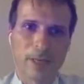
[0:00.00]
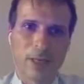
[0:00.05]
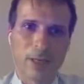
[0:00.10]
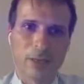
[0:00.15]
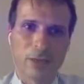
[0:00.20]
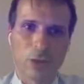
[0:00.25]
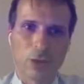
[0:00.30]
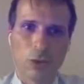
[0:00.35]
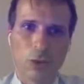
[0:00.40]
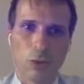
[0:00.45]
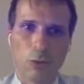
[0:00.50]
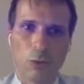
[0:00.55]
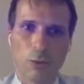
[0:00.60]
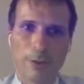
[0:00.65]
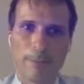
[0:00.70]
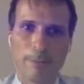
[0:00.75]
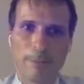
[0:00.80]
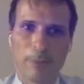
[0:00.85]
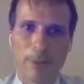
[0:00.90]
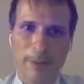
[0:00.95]
So
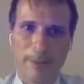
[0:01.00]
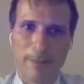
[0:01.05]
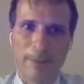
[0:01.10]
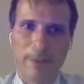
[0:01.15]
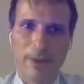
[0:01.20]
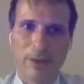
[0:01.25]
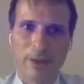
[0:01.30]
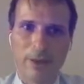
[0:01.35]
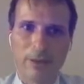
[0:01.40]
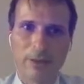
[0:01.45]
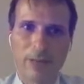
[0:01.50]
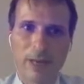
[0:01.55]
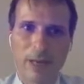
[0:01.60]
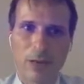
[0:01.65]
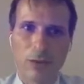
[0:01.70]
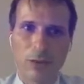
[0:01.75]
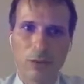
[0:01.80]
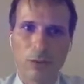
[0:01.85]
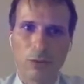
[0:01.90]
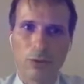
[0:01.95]
we prepare
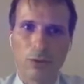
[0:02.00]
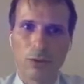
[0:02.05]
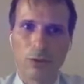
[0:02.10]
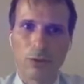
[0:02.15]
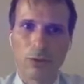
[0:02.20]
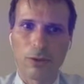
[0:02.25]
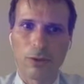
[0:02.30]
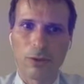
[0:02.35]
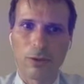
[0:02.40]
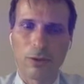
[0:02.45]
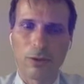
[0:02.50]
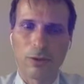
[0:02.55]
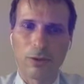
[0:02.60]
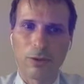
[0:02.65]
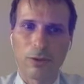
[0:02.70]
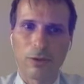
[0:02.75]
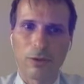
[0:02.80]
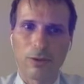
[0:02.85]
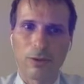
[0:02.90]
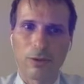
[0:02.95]
now
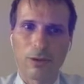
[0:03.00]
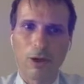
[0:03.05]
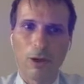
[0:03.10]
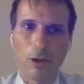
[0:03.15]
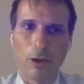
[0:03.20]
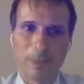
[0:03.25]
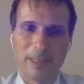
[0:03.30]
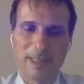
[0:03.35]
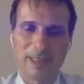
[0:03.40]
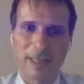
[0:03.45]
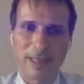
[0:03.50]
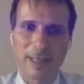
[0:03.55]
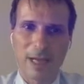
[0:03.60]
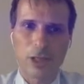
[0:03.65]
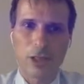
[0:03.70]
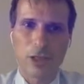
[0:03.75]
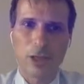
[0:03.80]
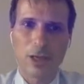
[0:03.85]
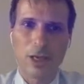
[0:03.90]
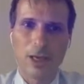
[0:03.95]
the
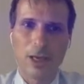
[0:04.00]
remplissage